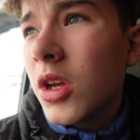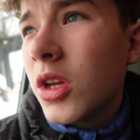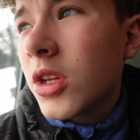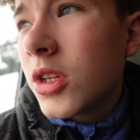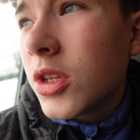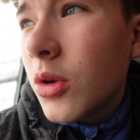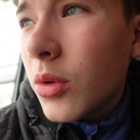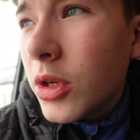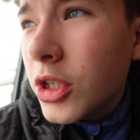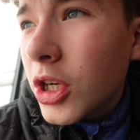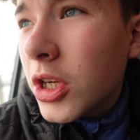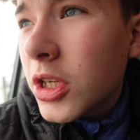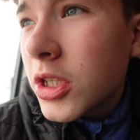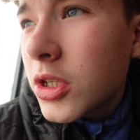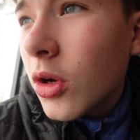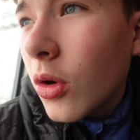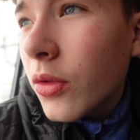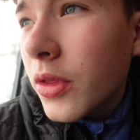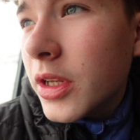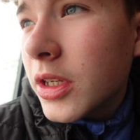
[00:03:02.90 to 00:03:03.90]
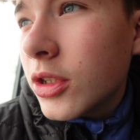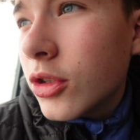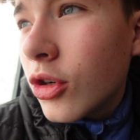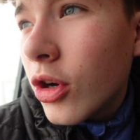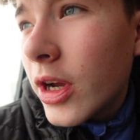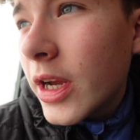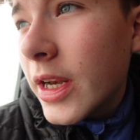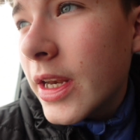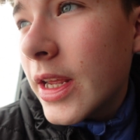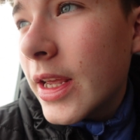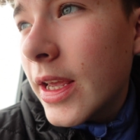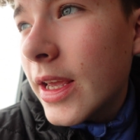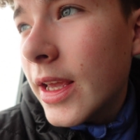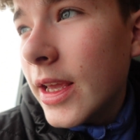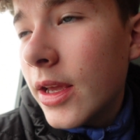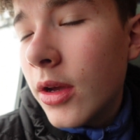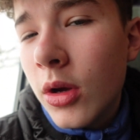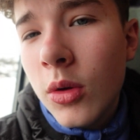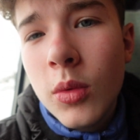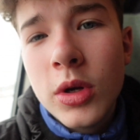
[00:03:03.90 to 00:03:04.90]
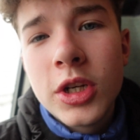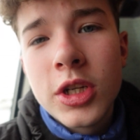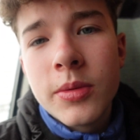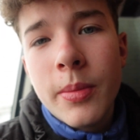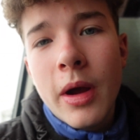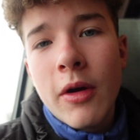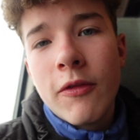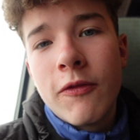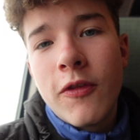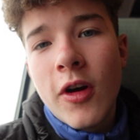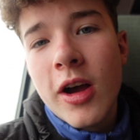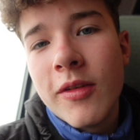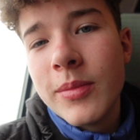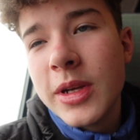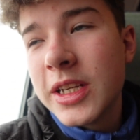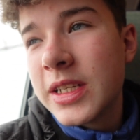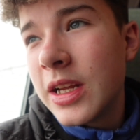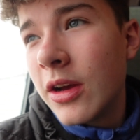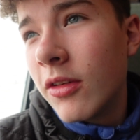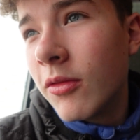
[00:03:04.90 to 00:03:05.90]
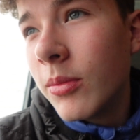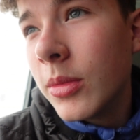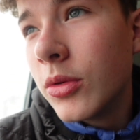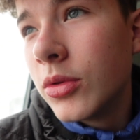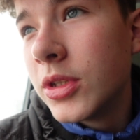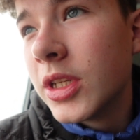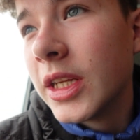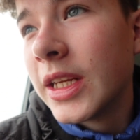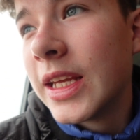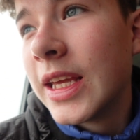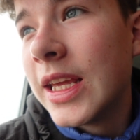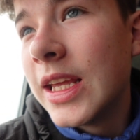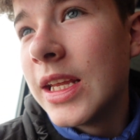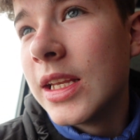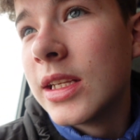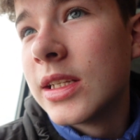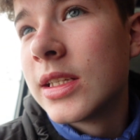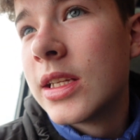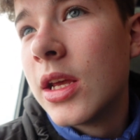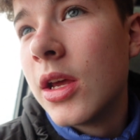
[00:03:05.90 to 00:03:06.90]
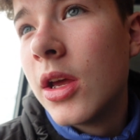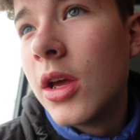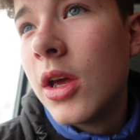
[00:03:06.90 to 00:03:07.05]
So we're just on this train here, we're just about 5 minutes out of Milton Keynes.